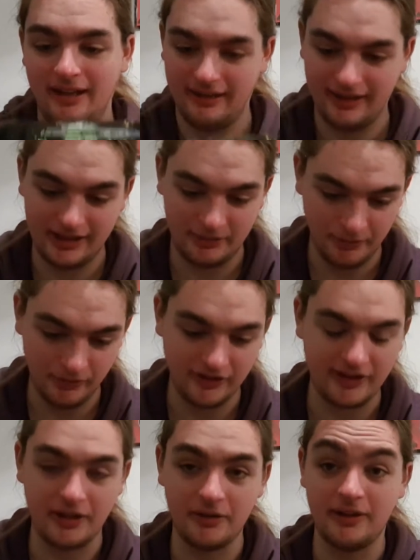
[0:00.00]
And I pulled it
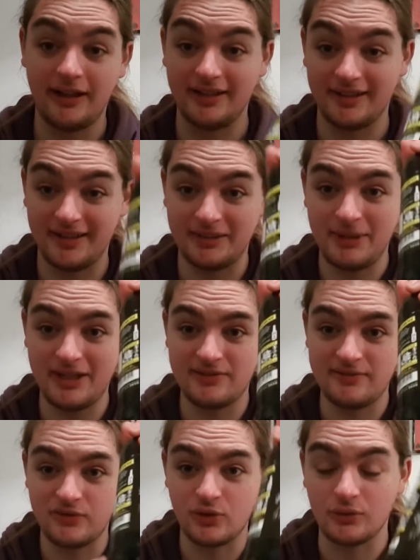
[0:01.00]
out, and I seen a
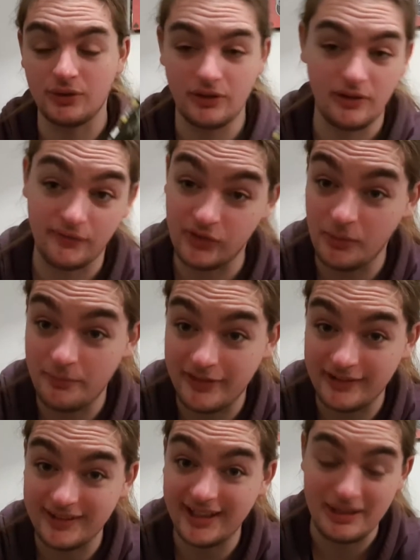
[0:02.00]
massive chunk of
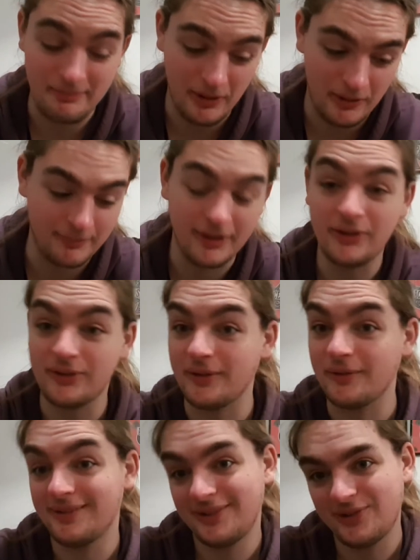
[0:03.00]
something at the bottom. So,
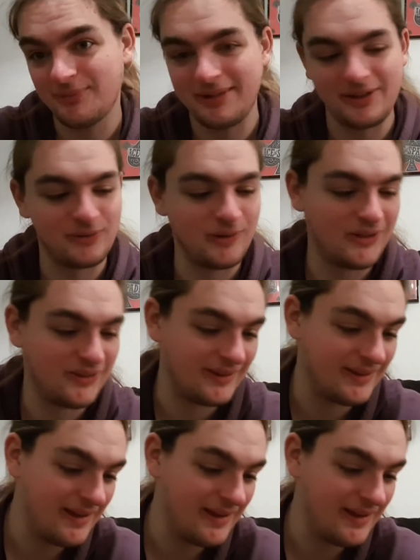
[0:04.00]
it should be interesting.